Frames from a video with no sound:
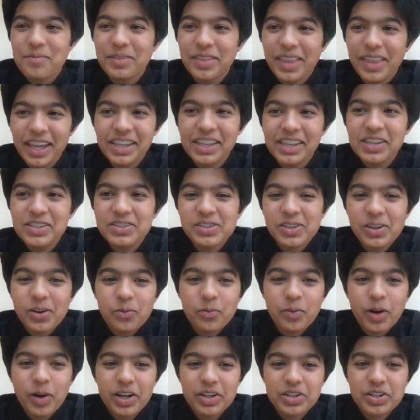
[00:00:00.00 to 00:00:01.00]
Thank you so
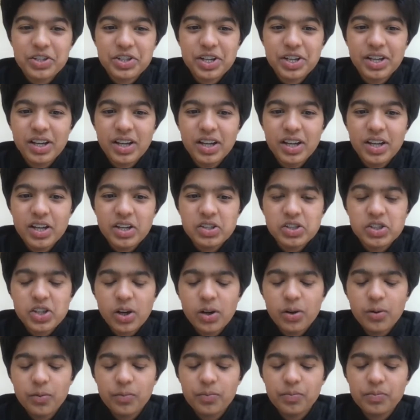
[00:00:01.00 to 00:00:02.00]
much.
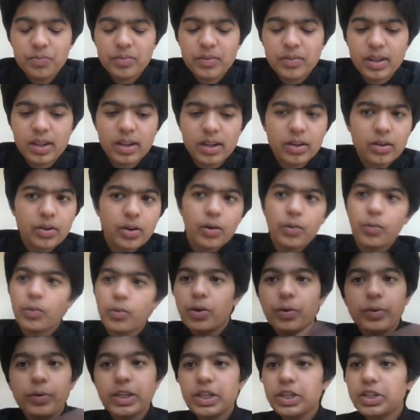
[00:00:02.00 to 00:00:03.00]
So,
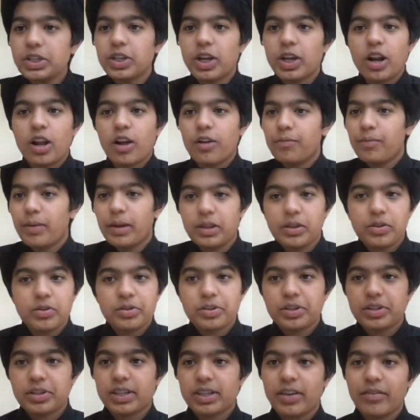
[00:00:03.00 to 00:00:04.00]
could we just start off by you
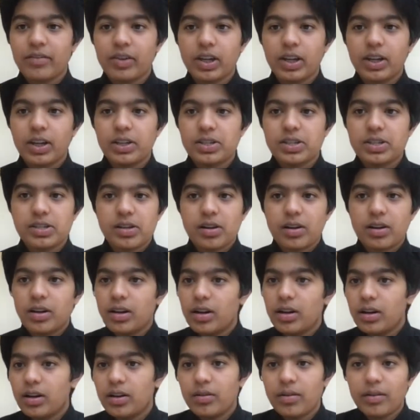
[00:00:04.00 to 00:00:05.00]
just giving us
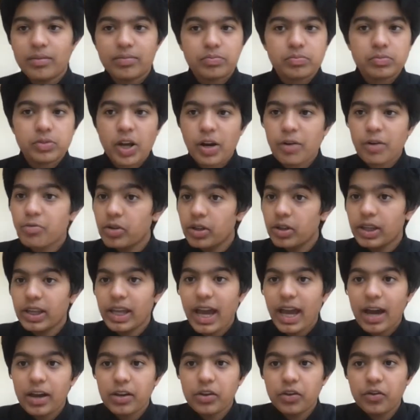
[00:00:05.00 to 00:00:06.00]
generally
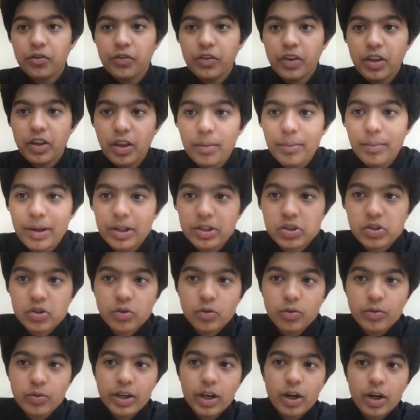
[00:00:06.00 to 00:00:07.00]
how you feel about
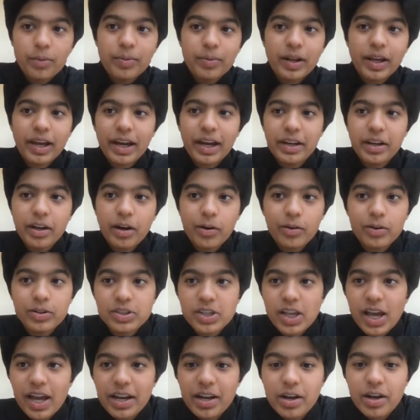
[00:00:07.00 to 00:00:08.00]
school reopening? I know
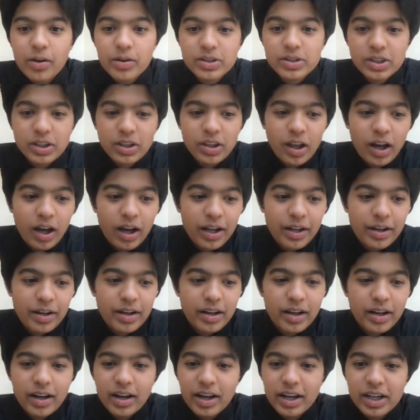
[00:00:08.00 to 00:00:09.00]
it's a
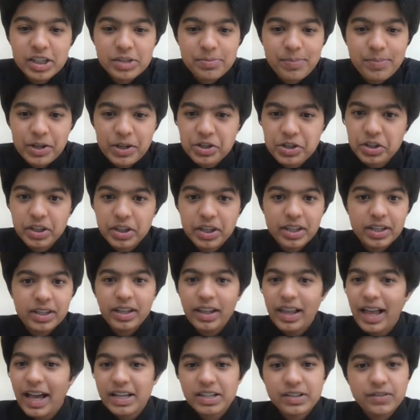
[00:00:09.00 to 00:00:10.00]
lot, especially in the
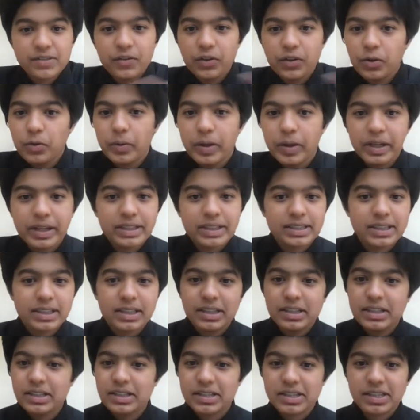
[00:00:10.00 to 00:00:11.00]
last few weeks,
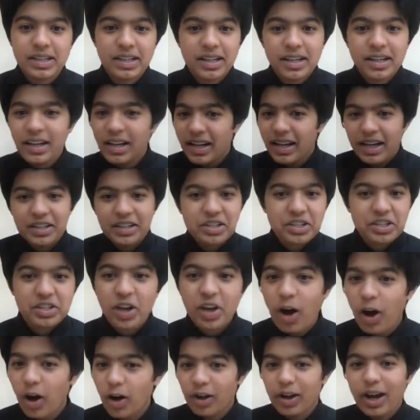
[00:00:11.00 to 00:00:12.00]
because it's just
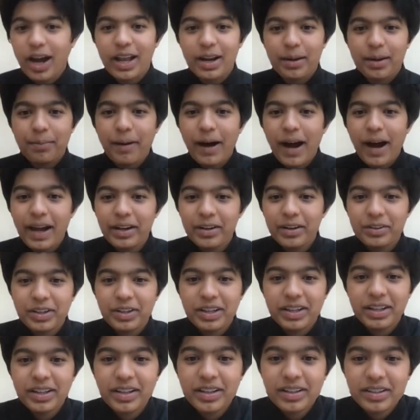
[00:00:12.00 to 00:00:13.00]
all kind of piled
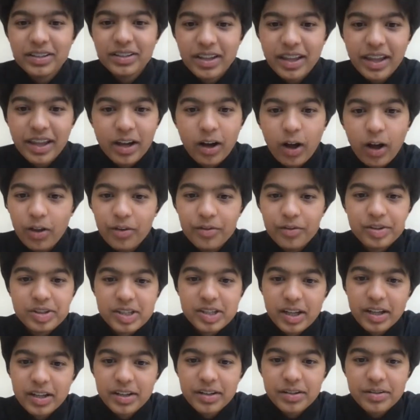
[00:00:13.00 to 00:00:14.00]
in like all of a
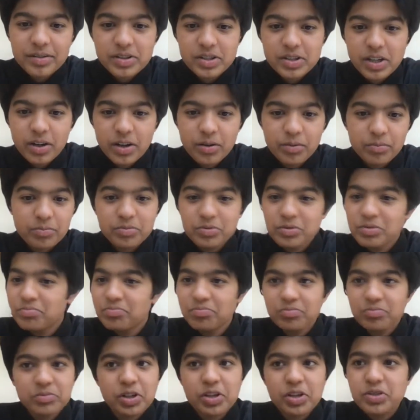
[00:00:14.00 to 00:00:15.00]
sudden. So,
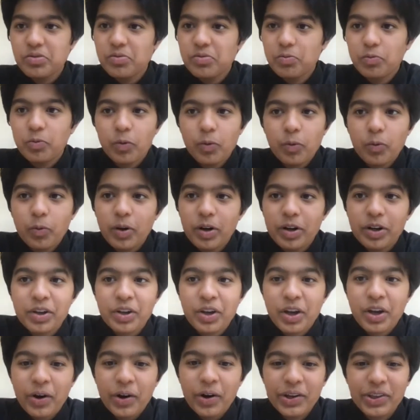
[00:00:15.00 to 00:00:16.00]
just what are
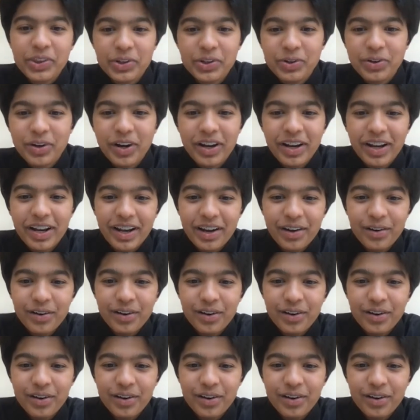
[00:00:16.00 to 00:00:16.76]
you going through right now?